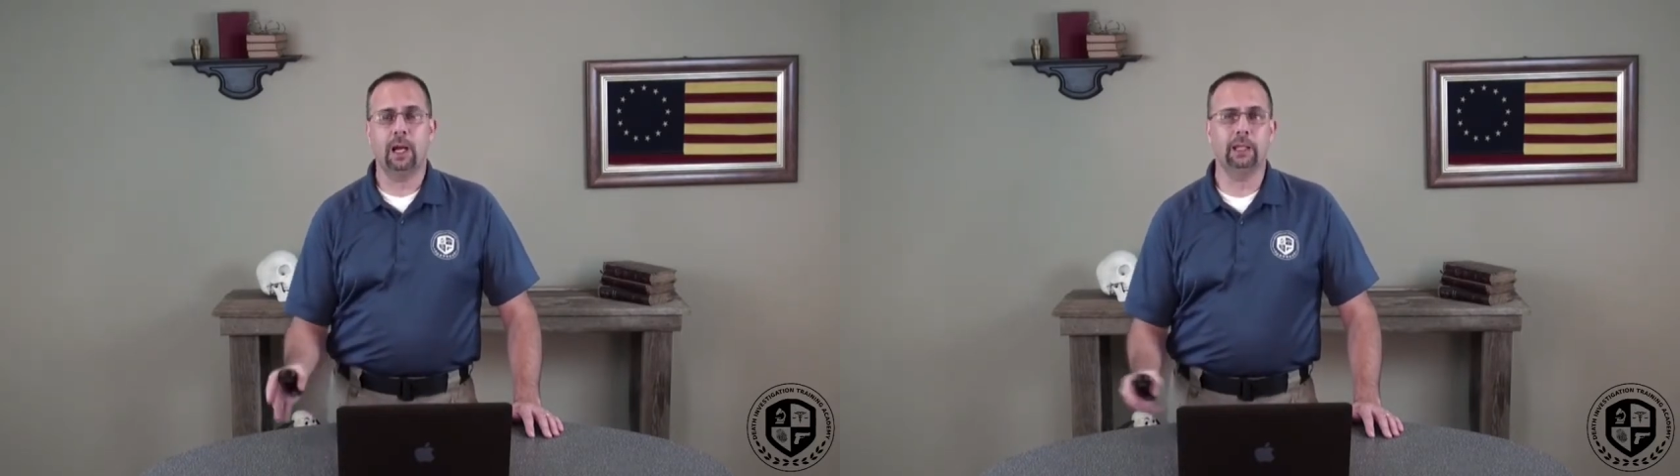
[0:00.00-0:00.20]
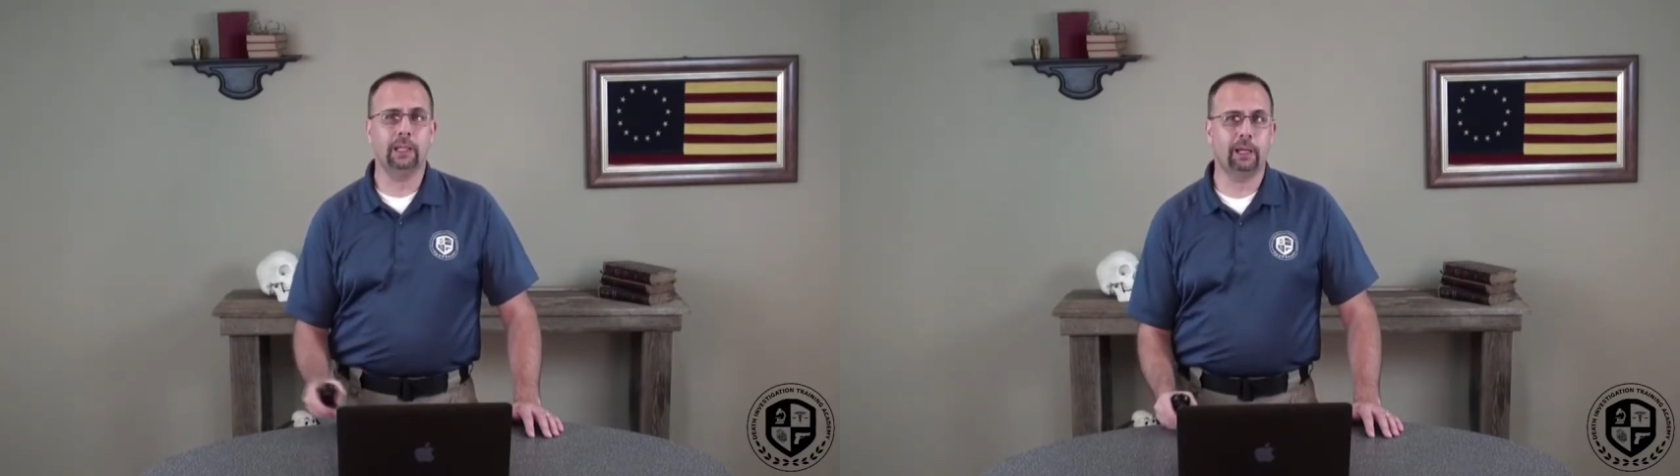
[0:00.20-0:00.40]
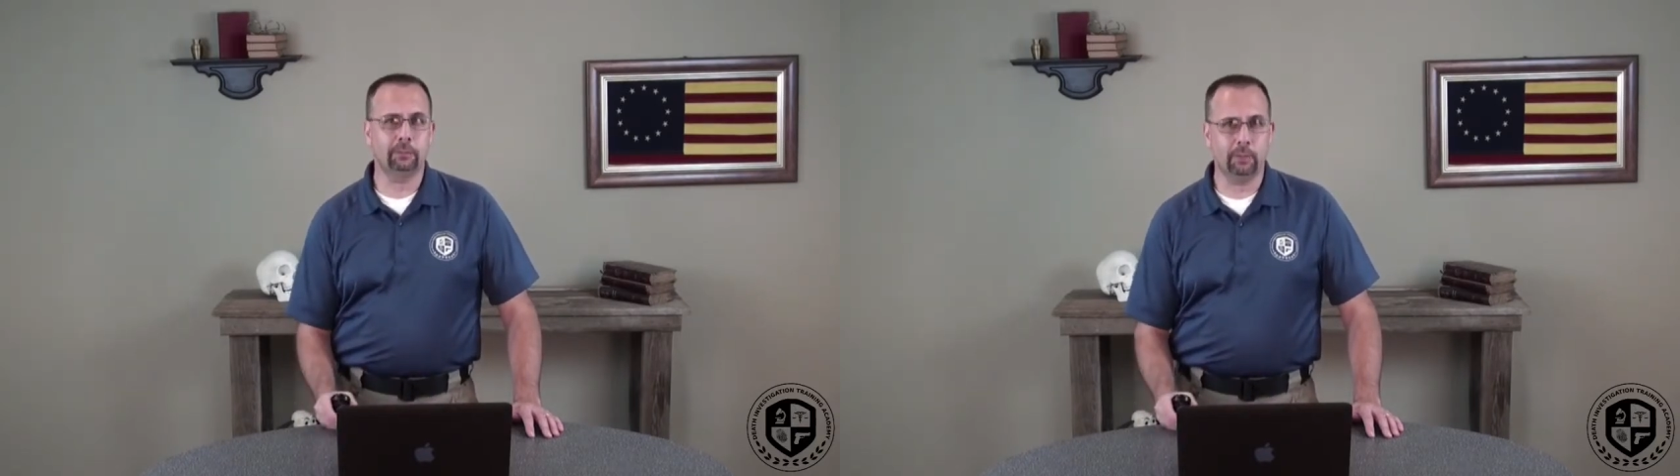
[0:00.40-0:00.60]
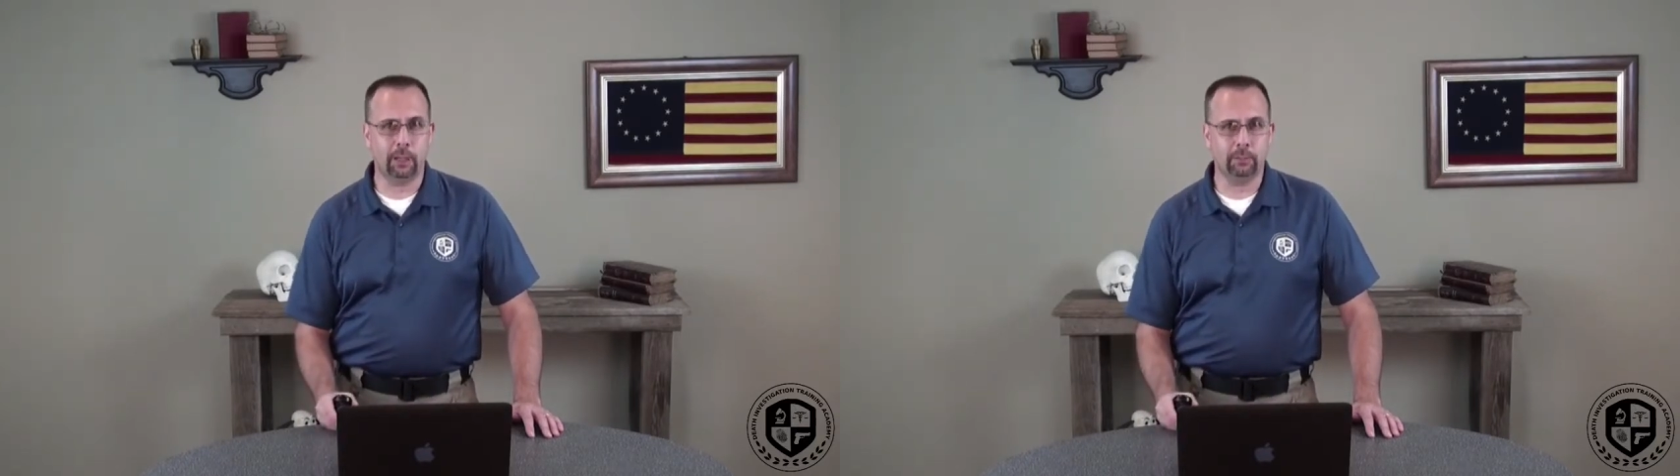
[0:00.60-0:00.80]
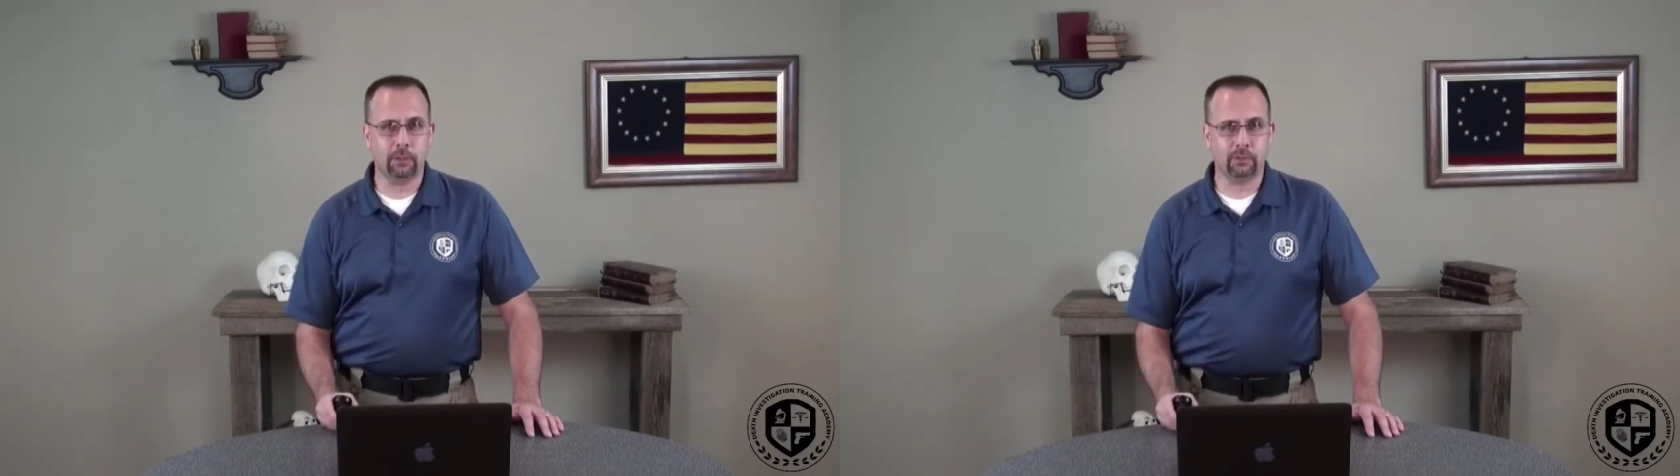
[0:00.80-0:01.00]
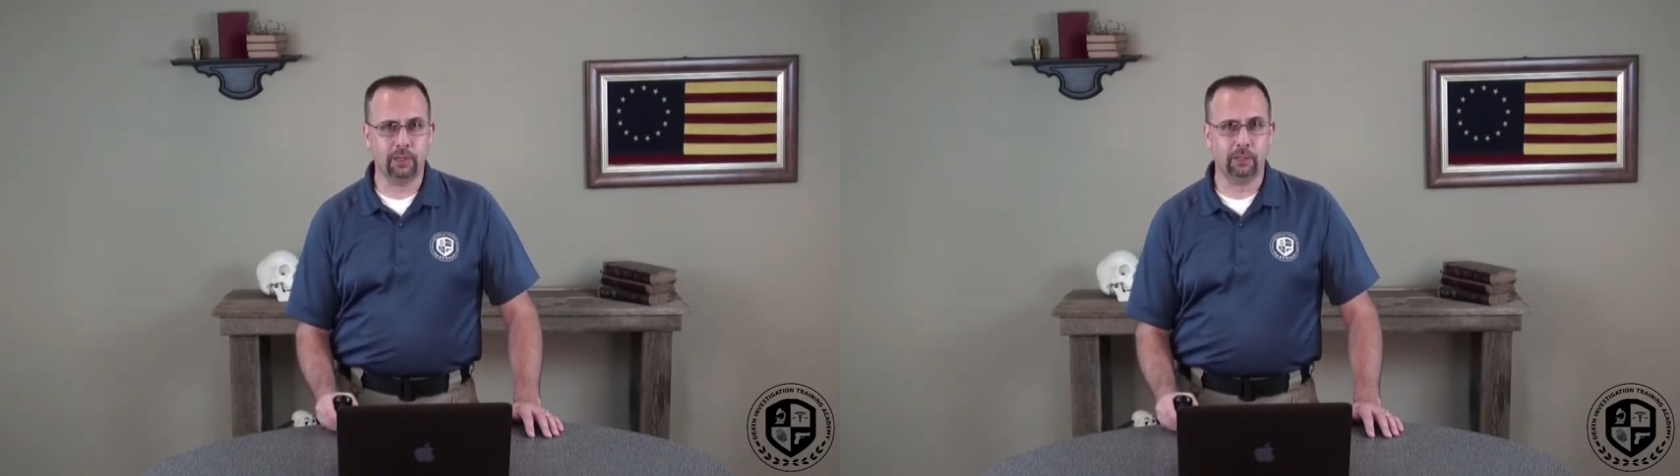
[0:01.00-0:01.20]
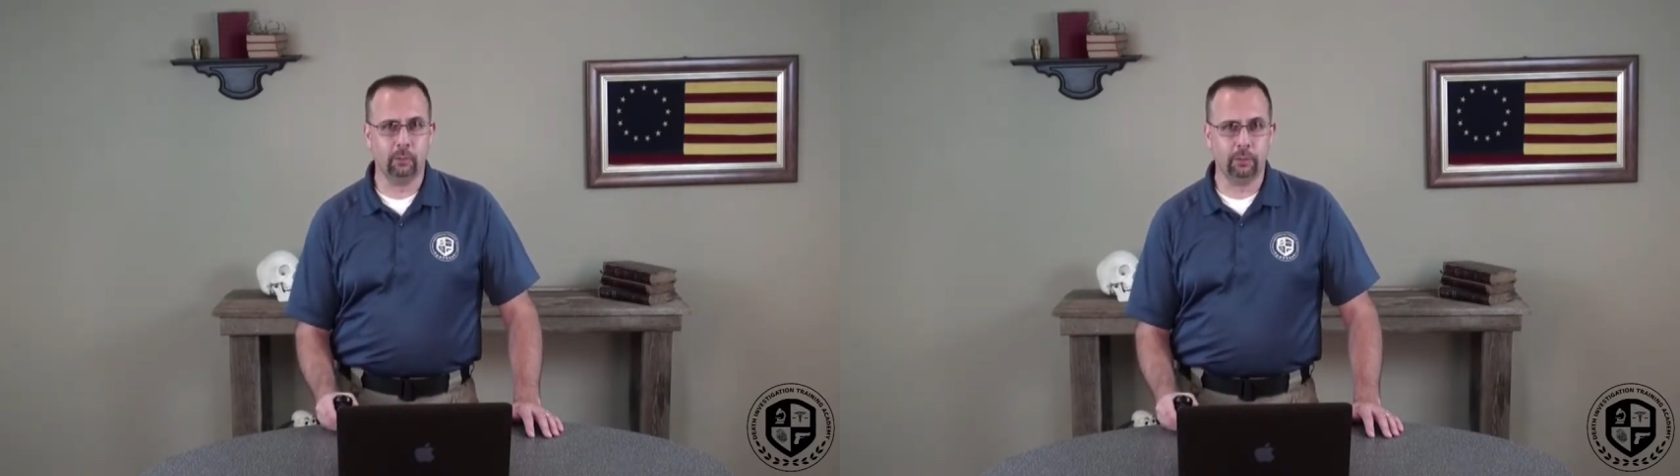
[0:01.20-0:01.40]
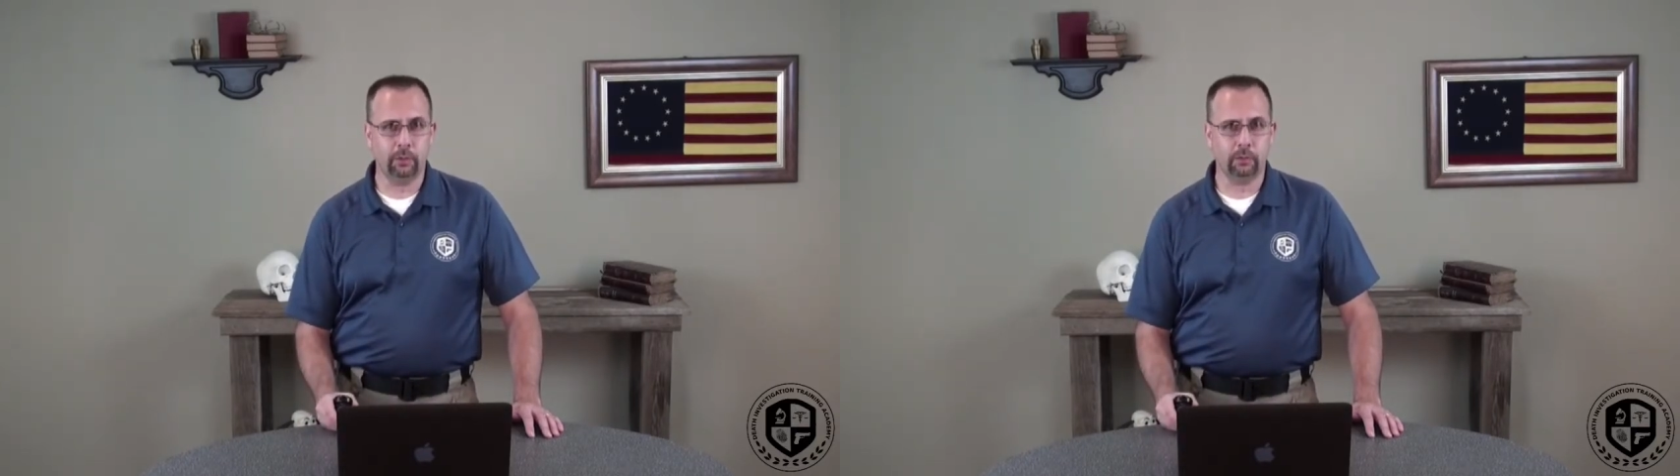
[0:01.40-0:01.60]
I allowed mom to see
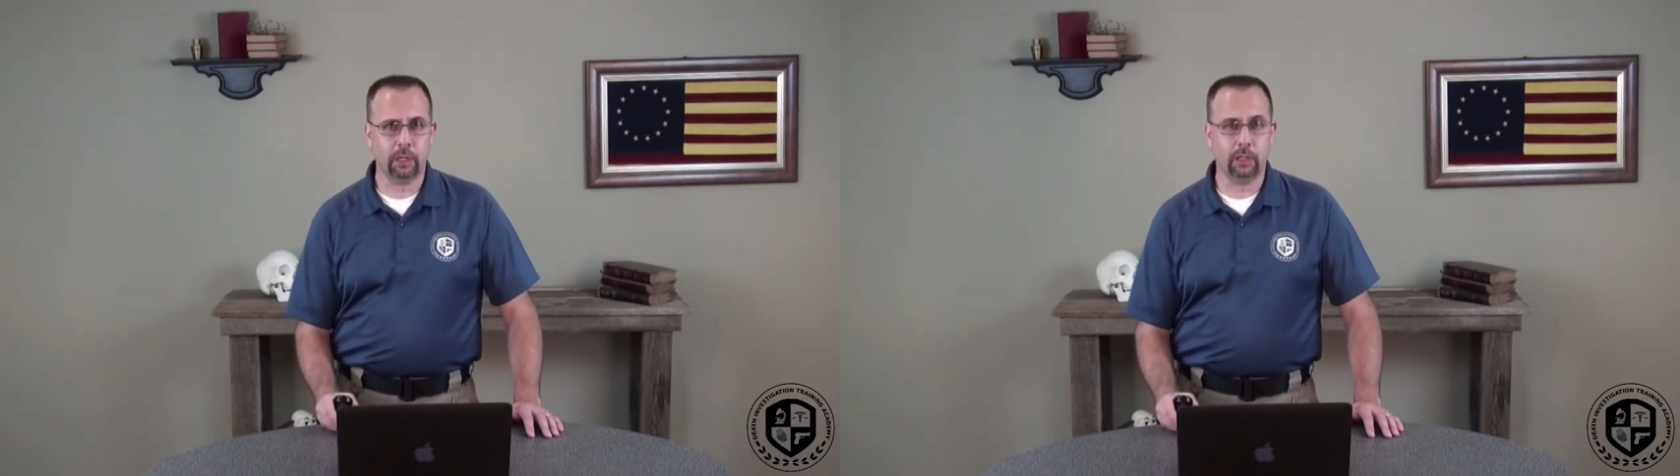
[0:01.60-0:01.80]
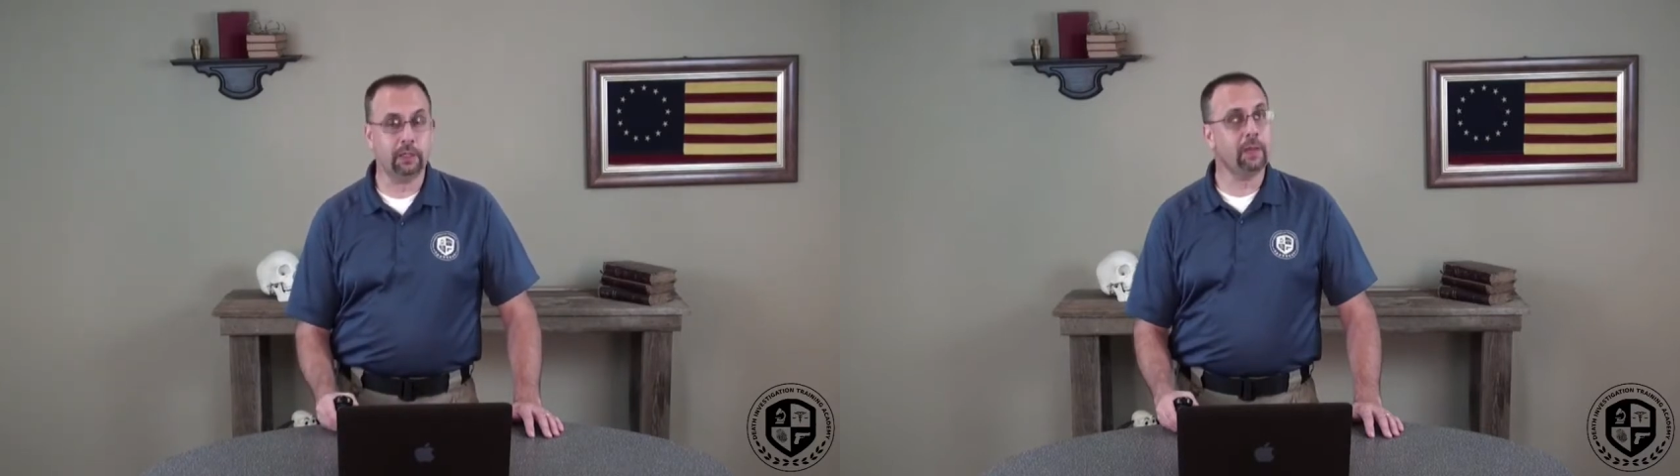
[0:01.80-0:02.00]
her child.